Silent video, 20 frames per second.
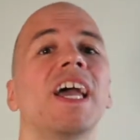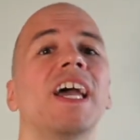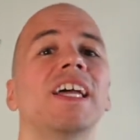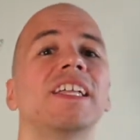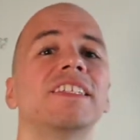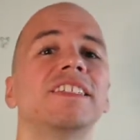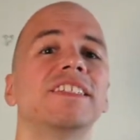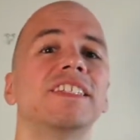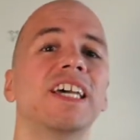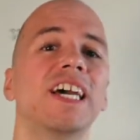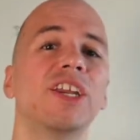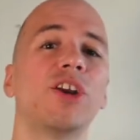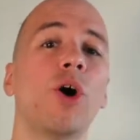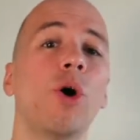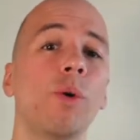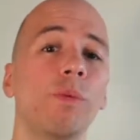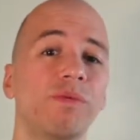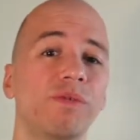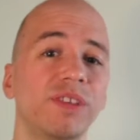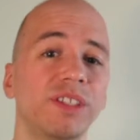and then
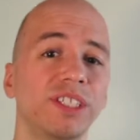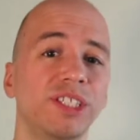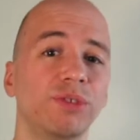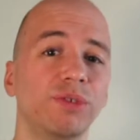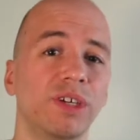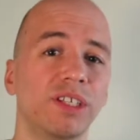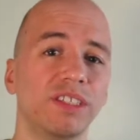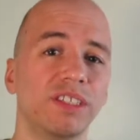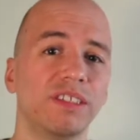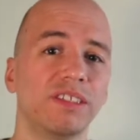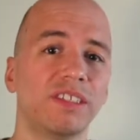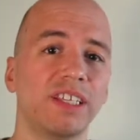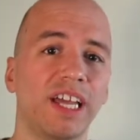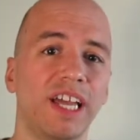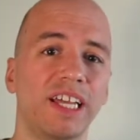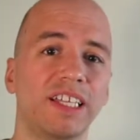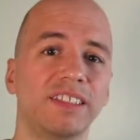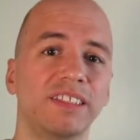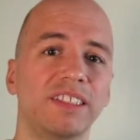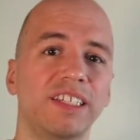hopefully you
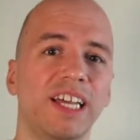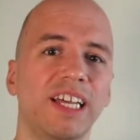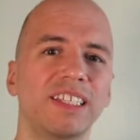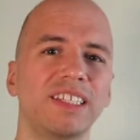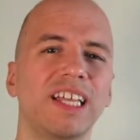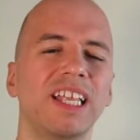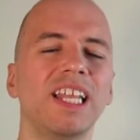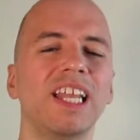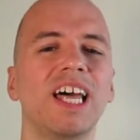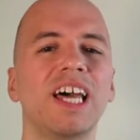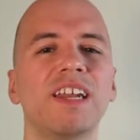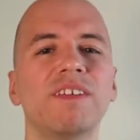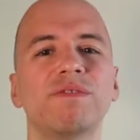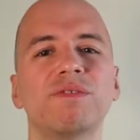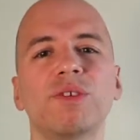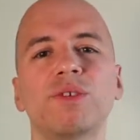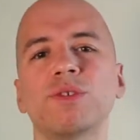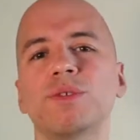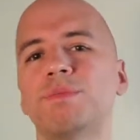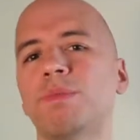understand that a lot
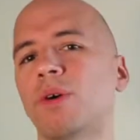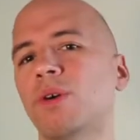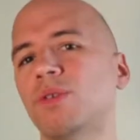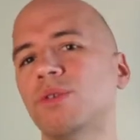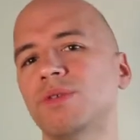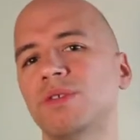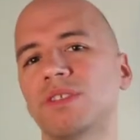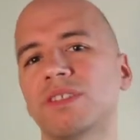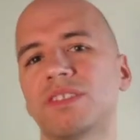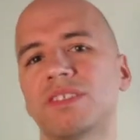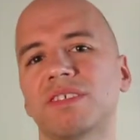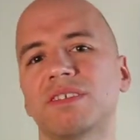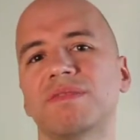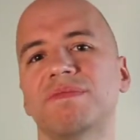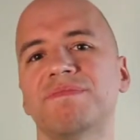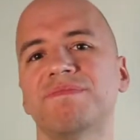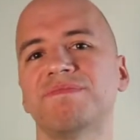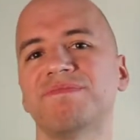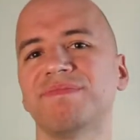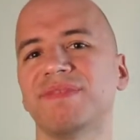of those posts
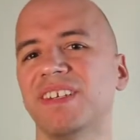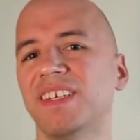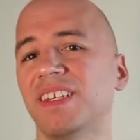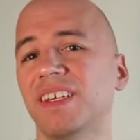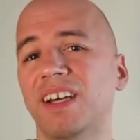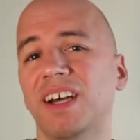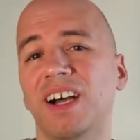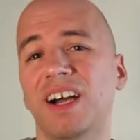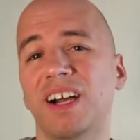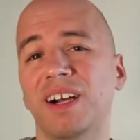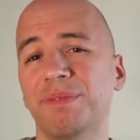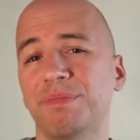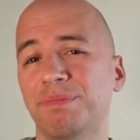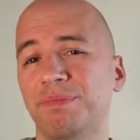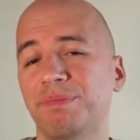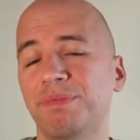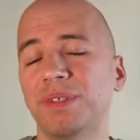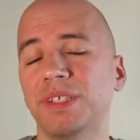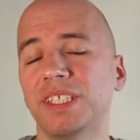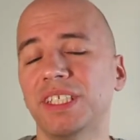are
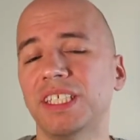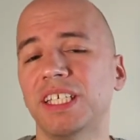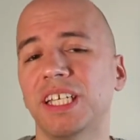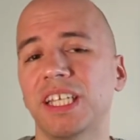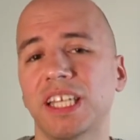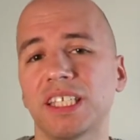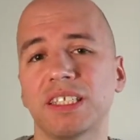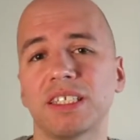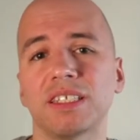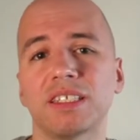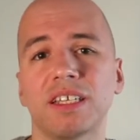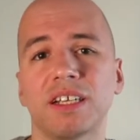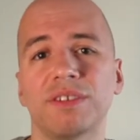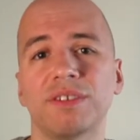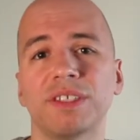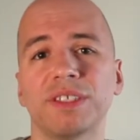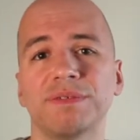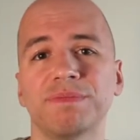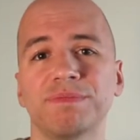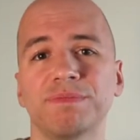pretty
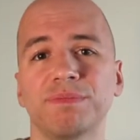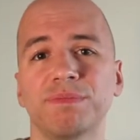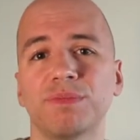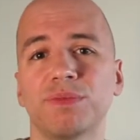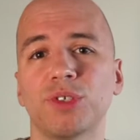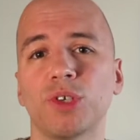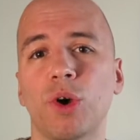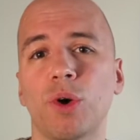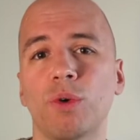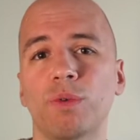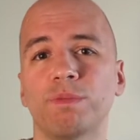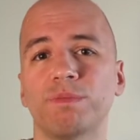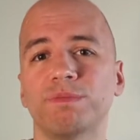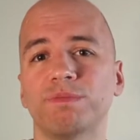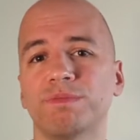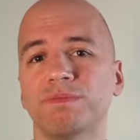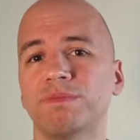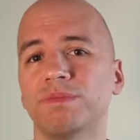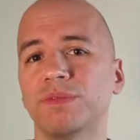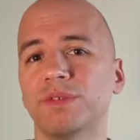unnecessary so
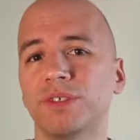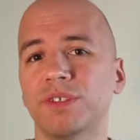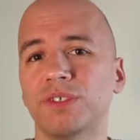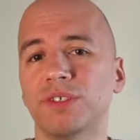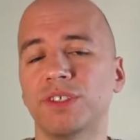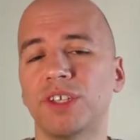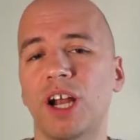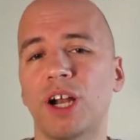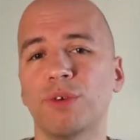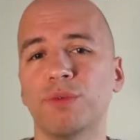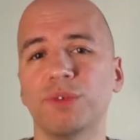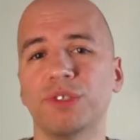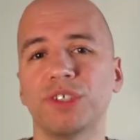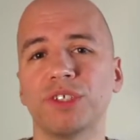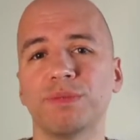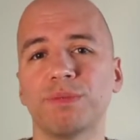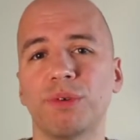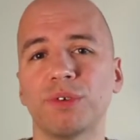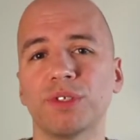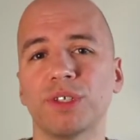start with
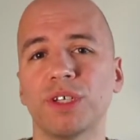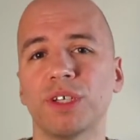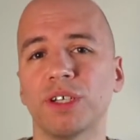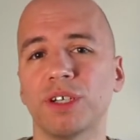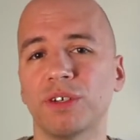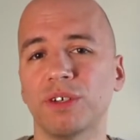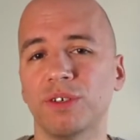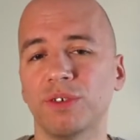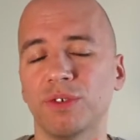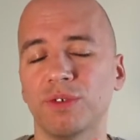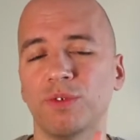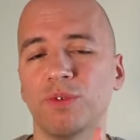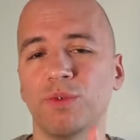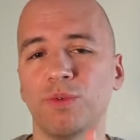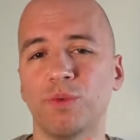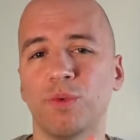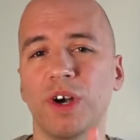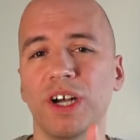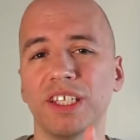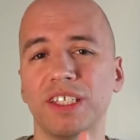just posting
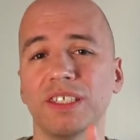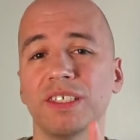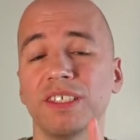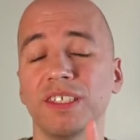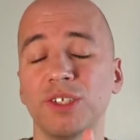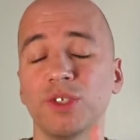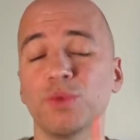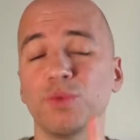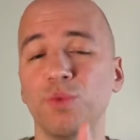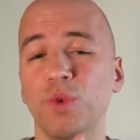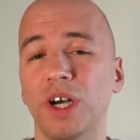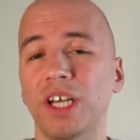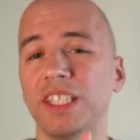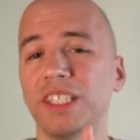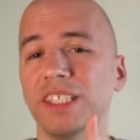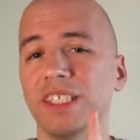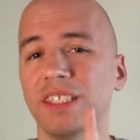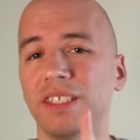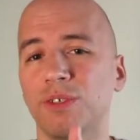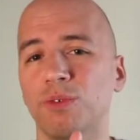once, just
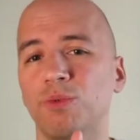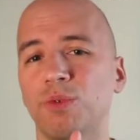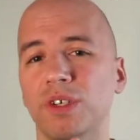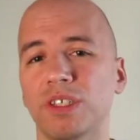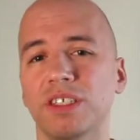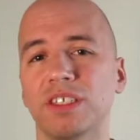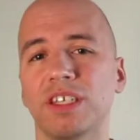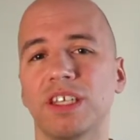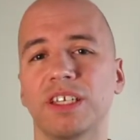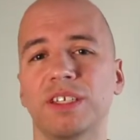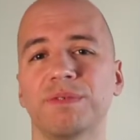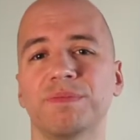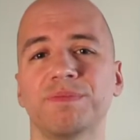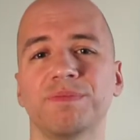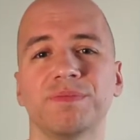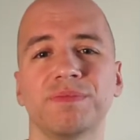once, once a day.